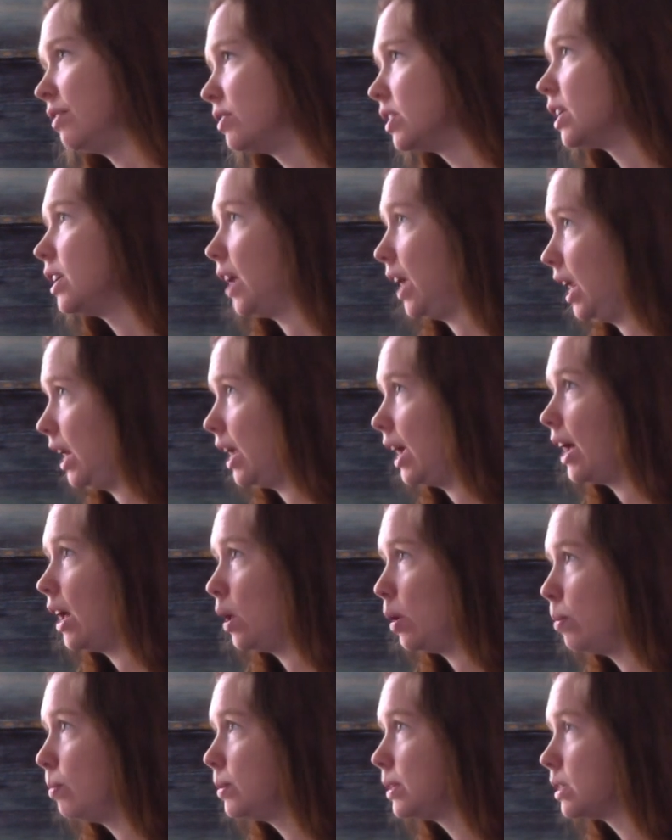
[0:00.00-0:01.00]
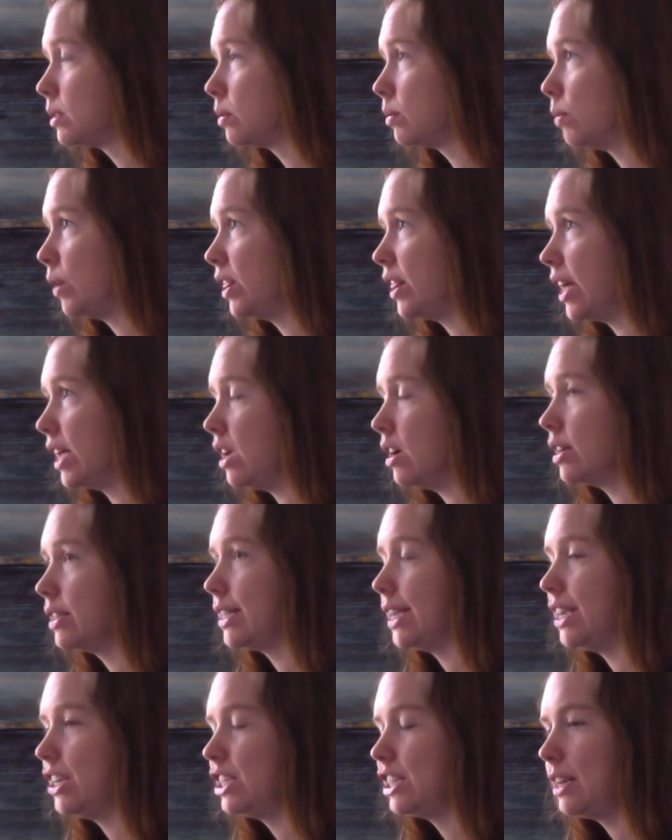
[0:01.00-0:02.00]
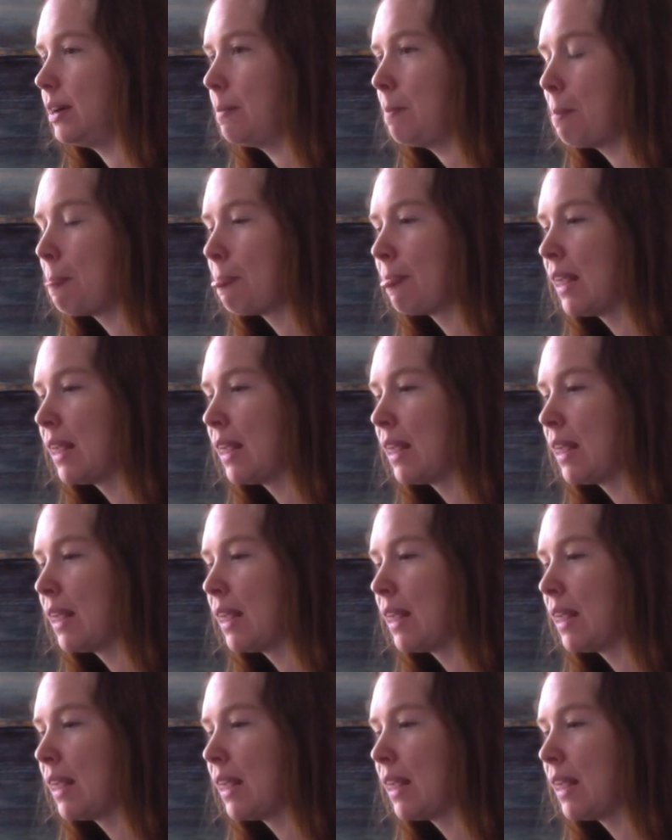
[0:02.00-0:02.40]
tonight it helps with that irritation.